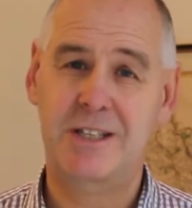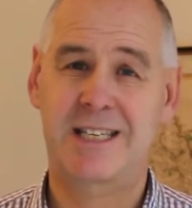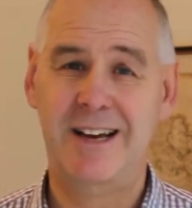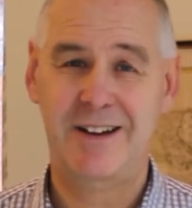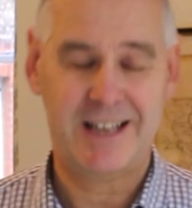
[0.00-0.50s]

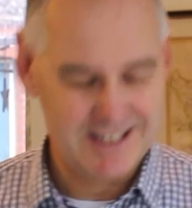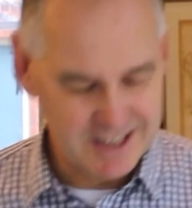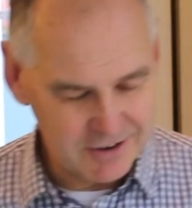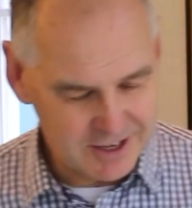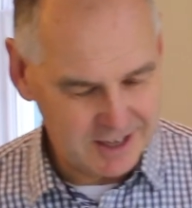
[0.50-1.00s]

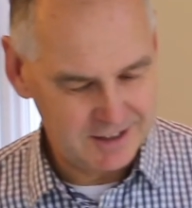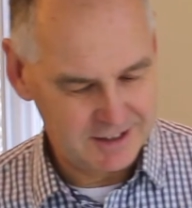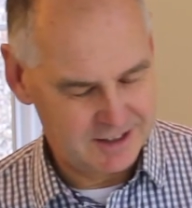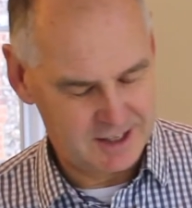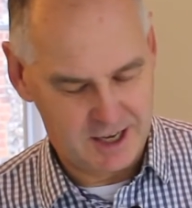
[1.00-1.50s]
down
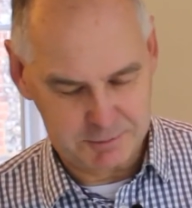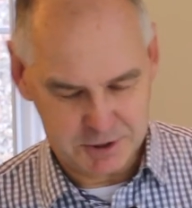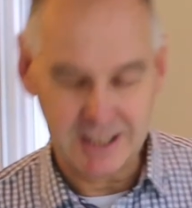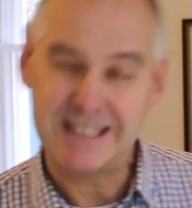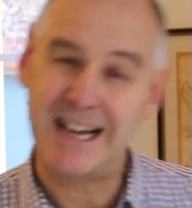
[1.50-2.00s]

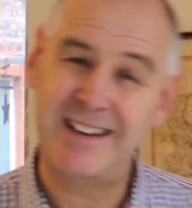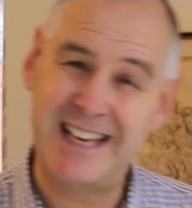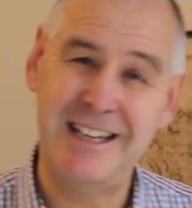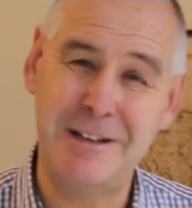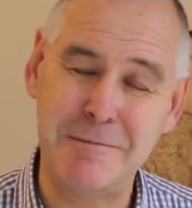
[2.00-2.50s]

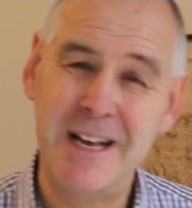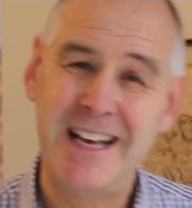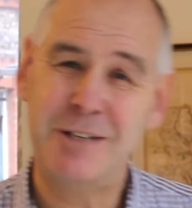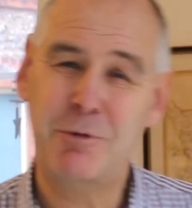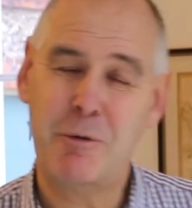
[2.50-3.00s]
kingdom
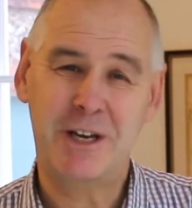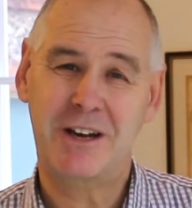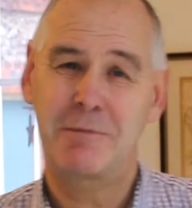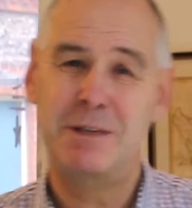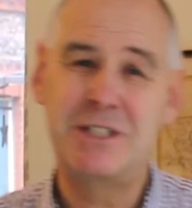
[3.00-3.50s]
is what we're going to be